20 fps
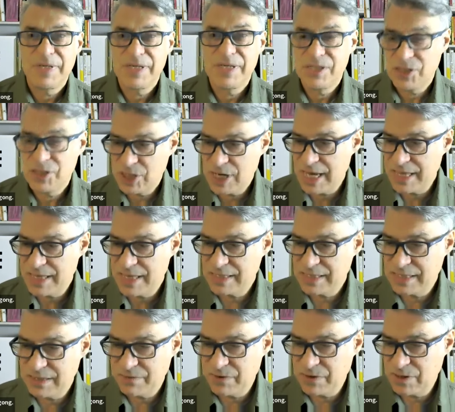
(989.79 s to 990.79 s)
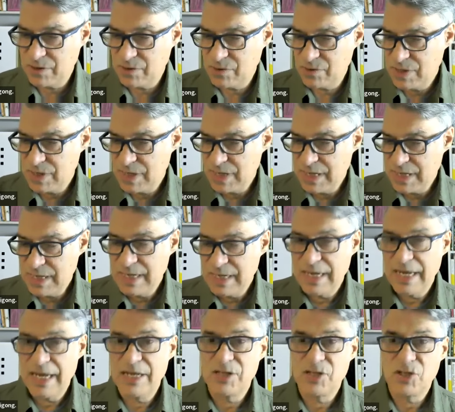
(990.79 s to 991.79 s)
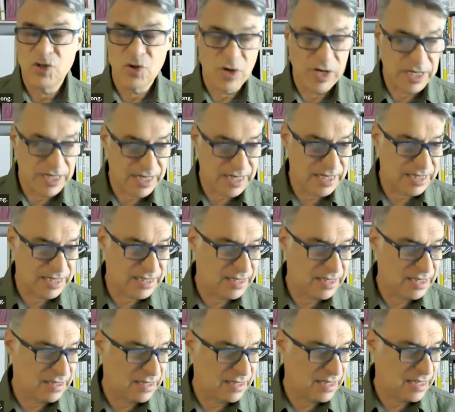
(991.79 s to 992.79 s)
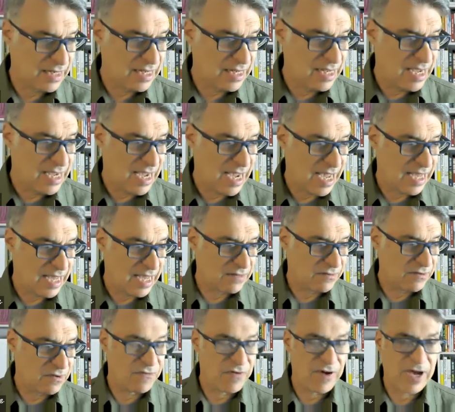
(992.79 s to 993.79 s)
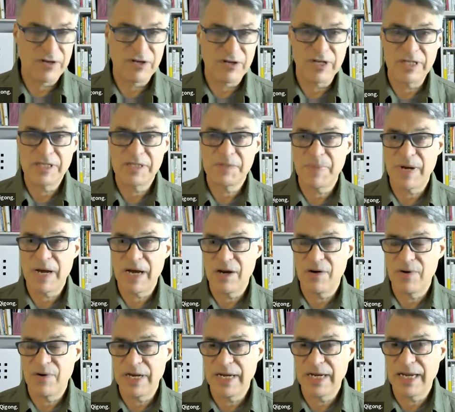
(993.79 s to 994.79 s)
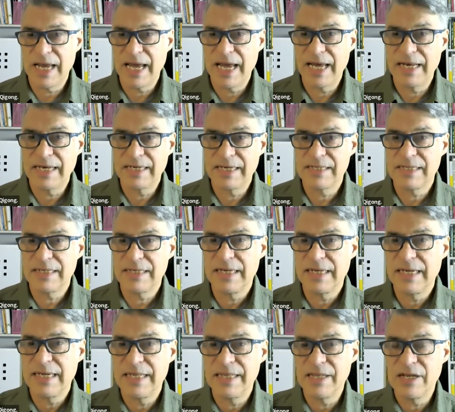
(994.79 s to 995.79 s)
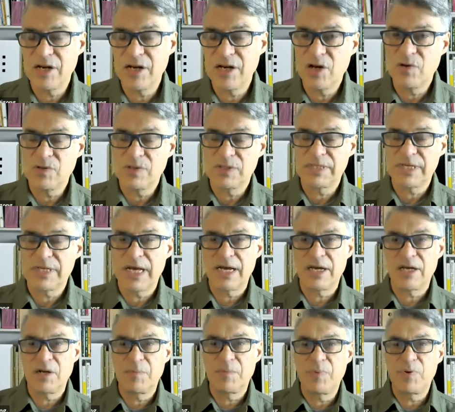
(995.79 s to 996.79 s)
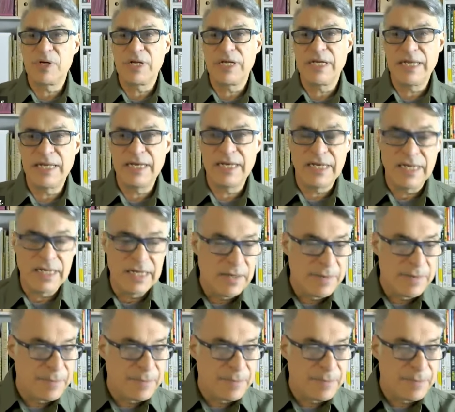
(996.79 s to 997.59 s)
Please share this if you enjoyed it and if you found it inspiring. And in the notes, I'm going to put in